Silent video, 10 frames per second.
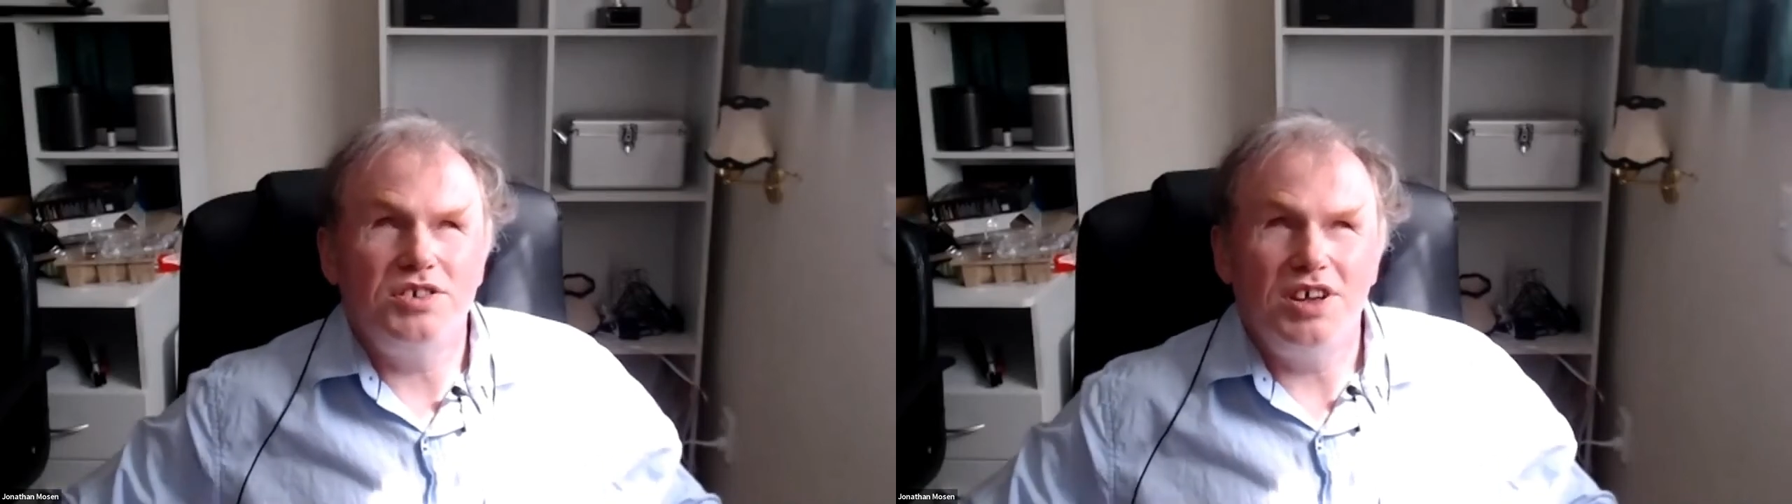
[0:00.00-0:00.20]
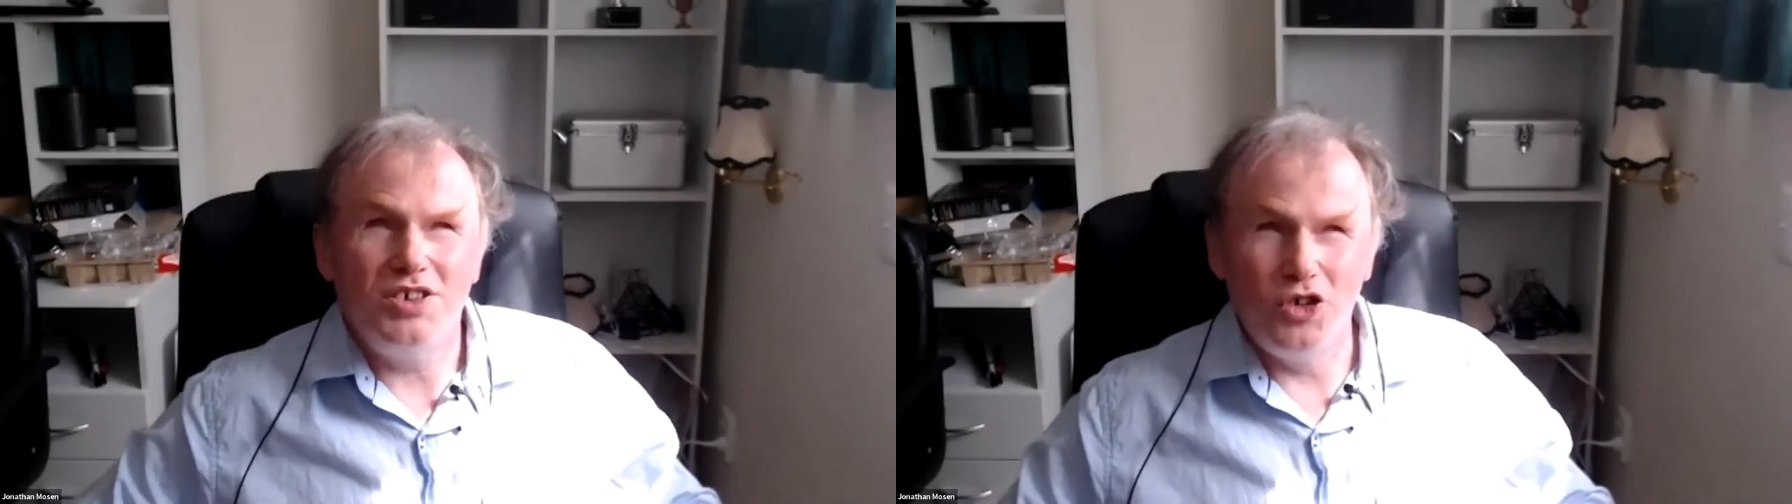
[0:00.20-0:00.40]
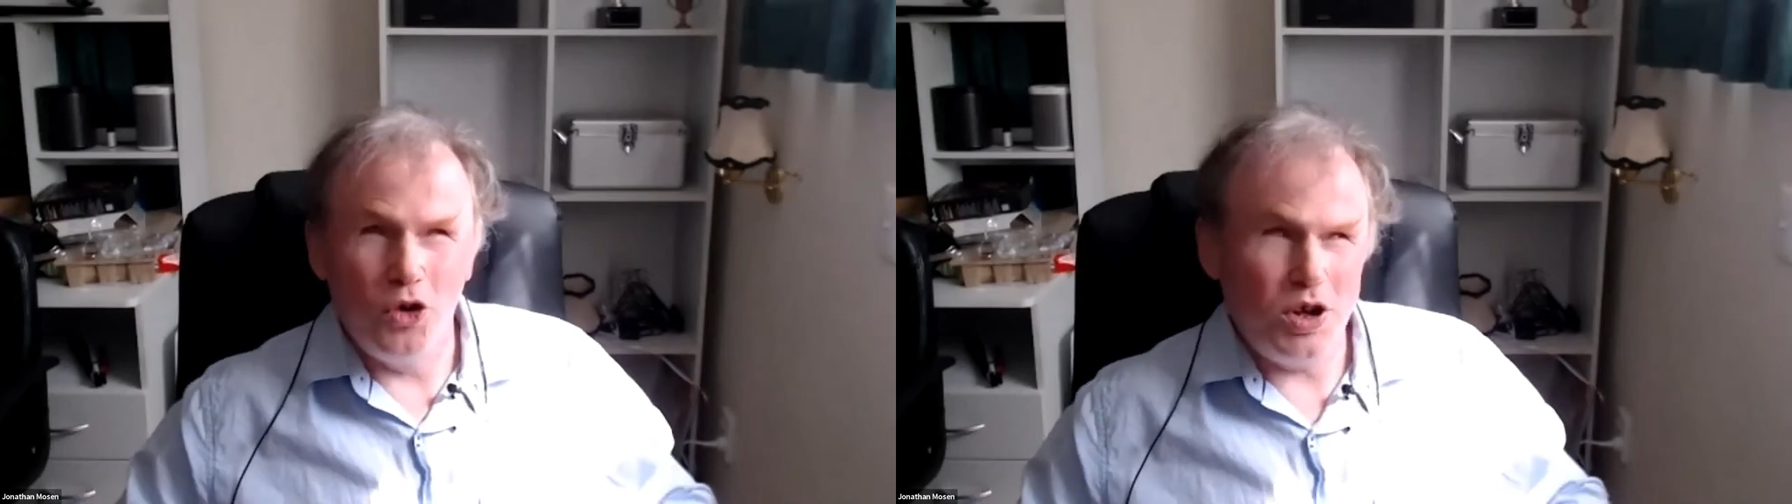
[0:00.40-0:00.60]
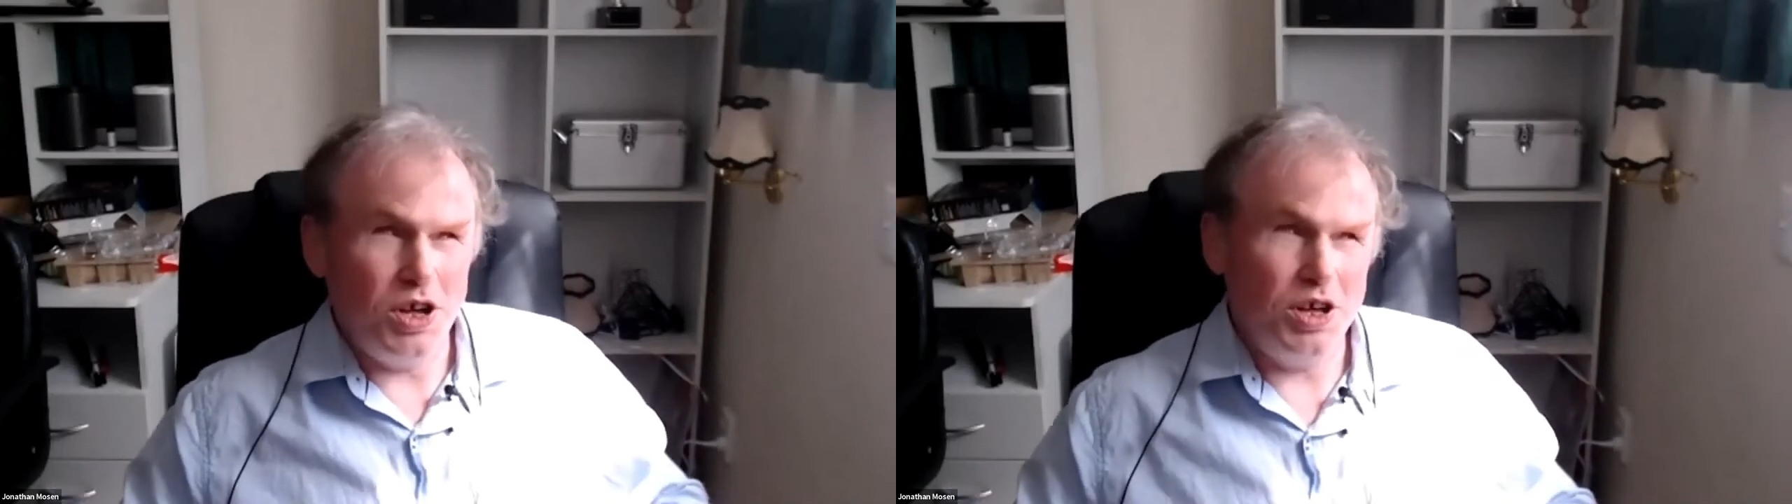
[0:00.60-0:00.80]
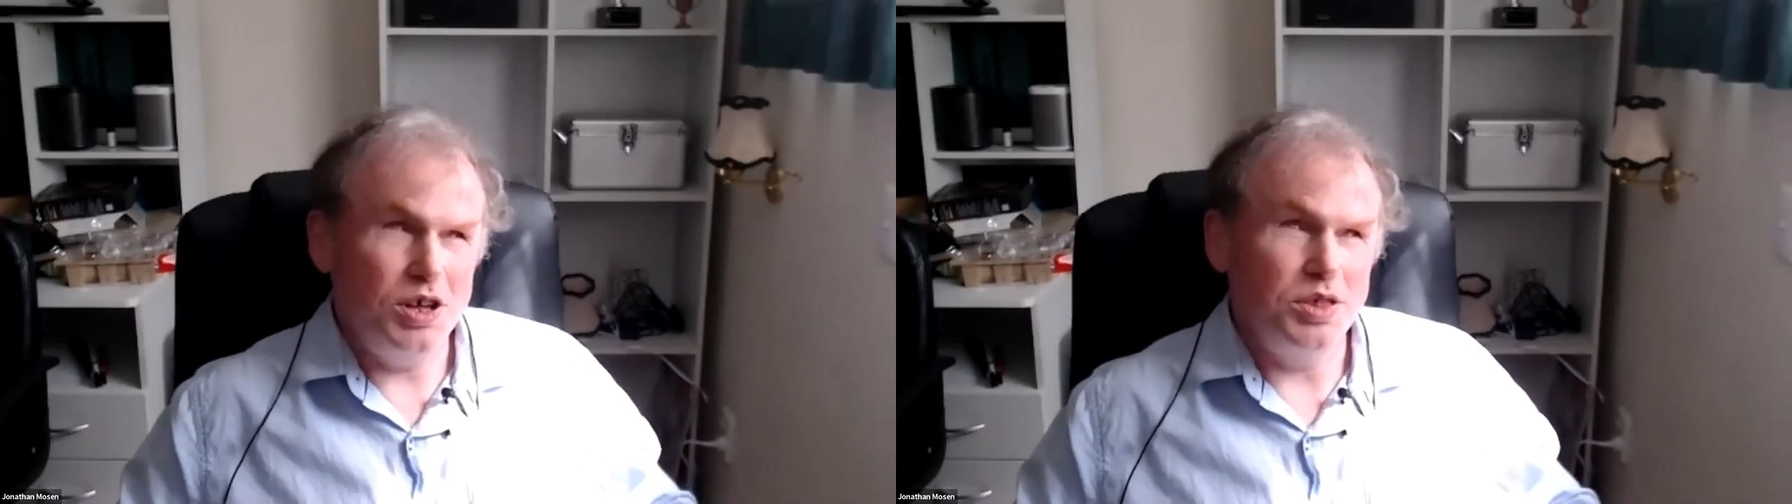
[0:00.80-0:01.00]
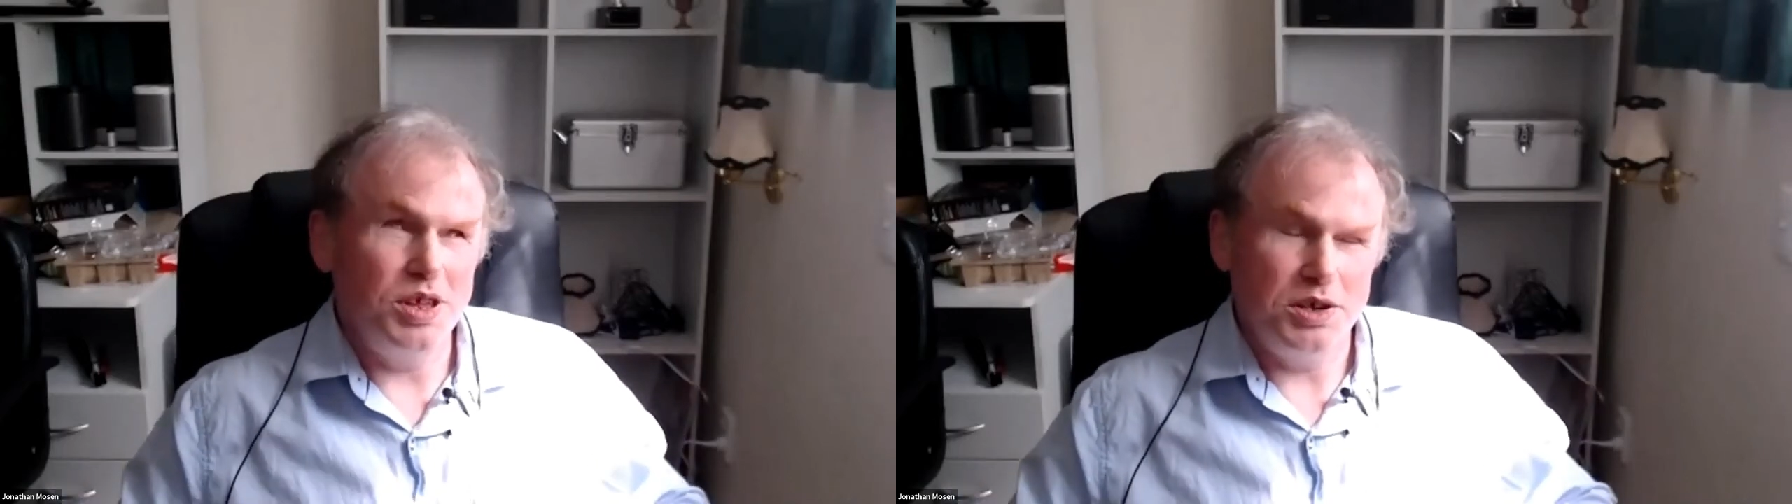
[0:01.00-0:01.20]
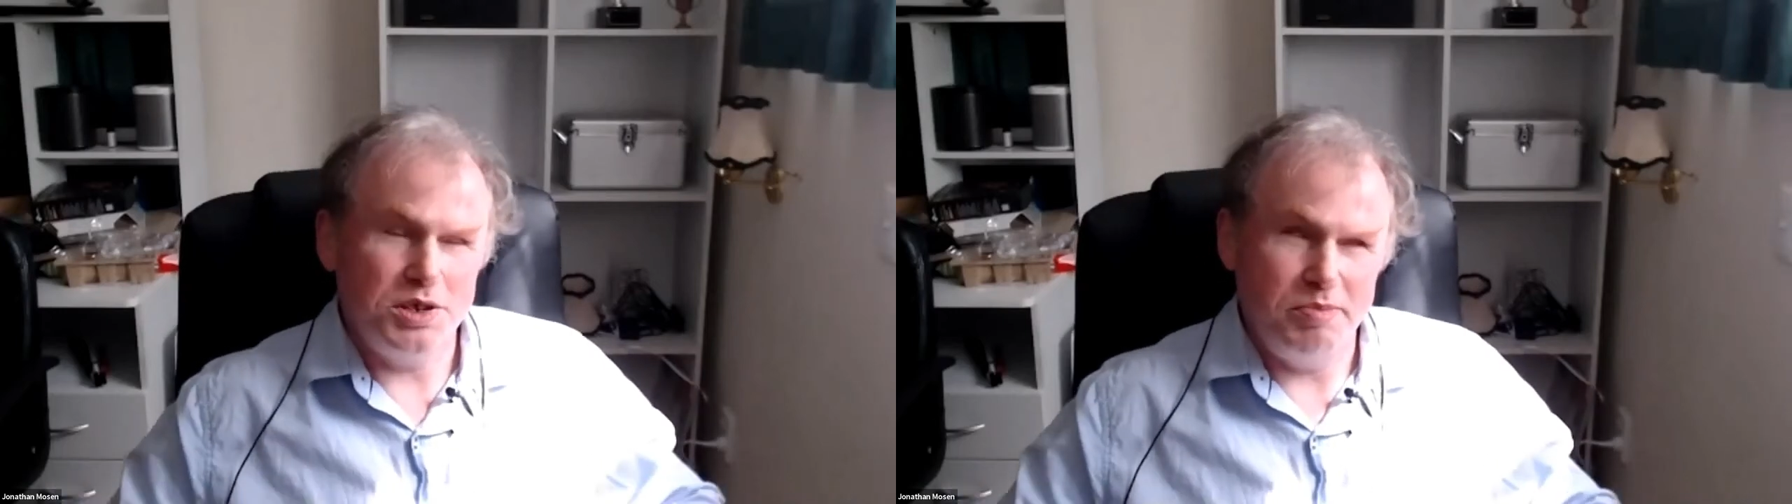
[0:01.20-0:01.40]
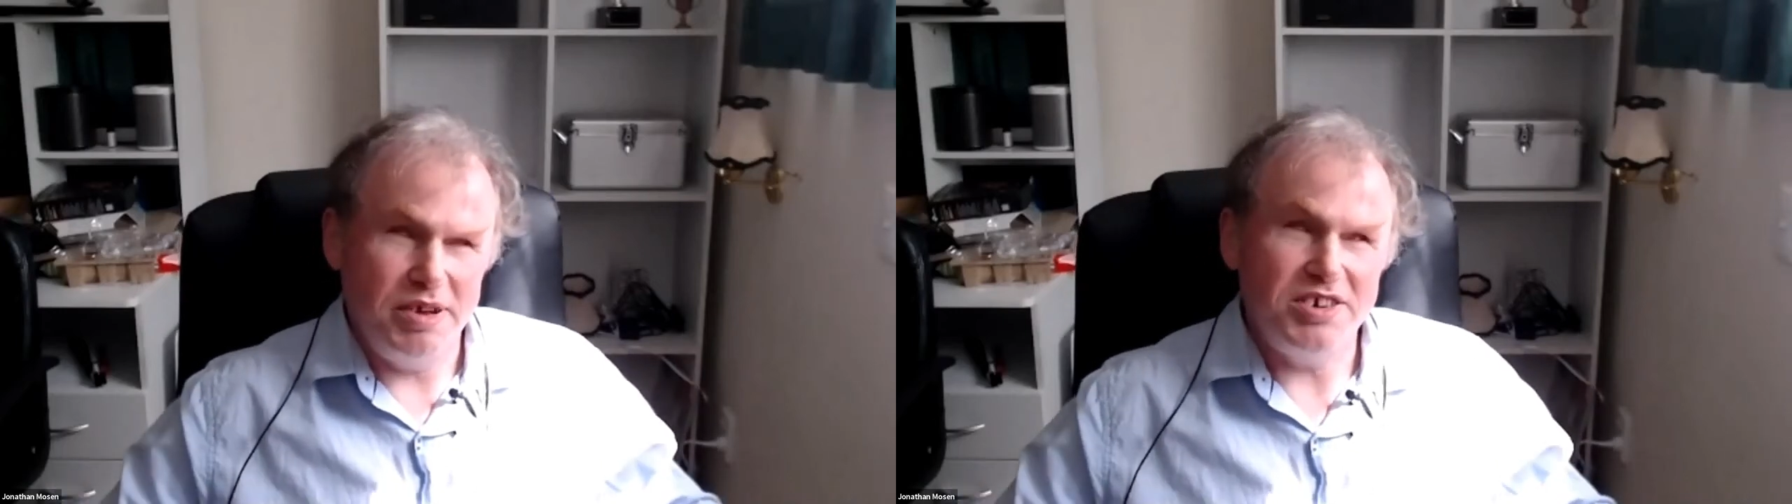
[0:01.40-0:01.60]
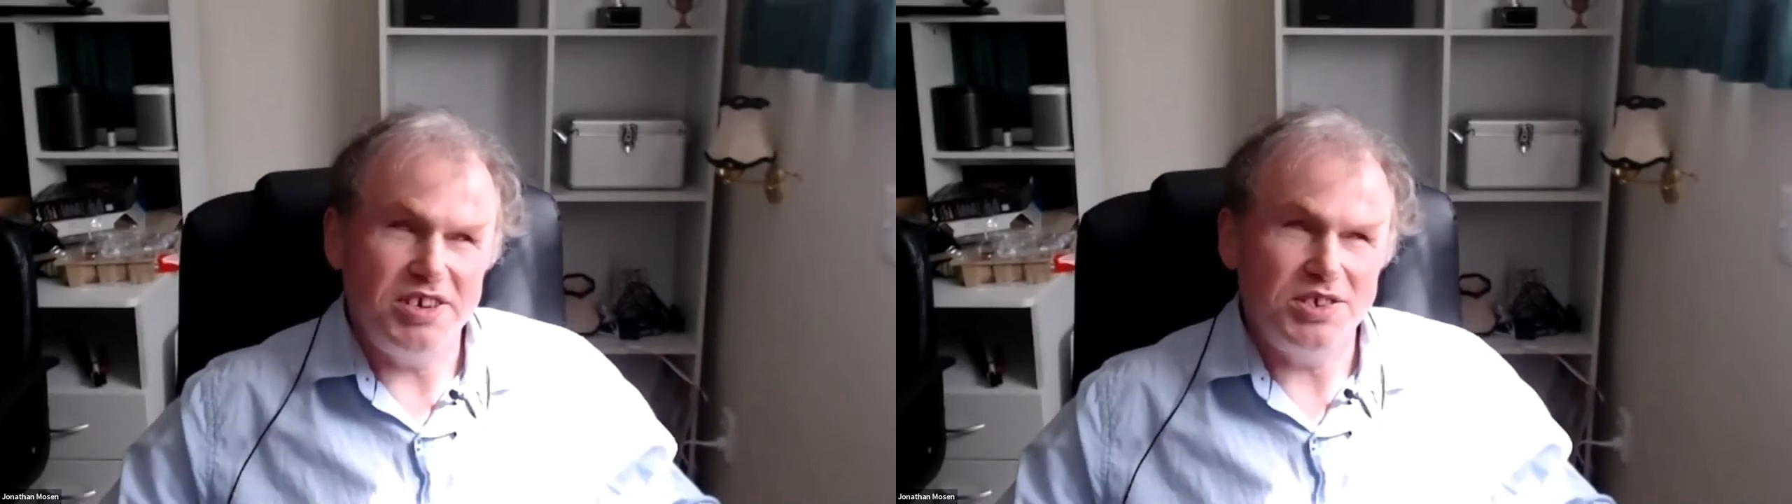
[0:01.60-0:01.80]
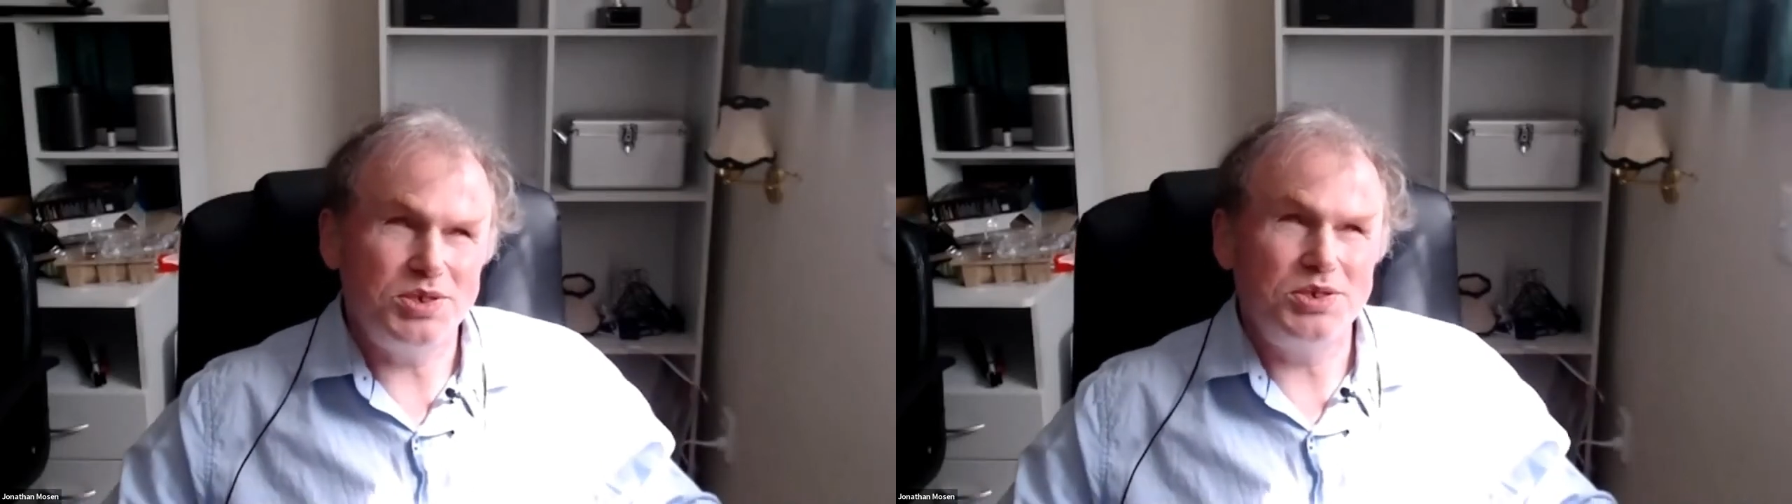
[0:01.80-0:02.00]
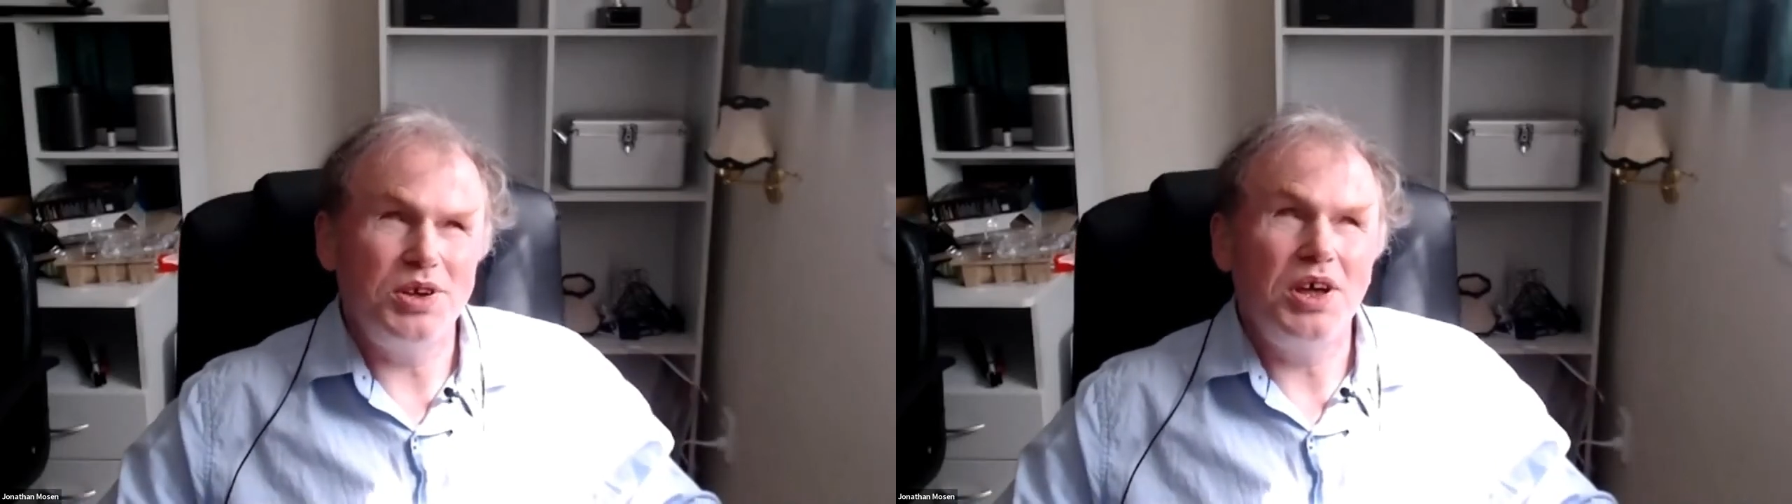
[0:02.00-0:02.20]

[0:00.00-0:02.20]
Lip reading: enjoying the experience.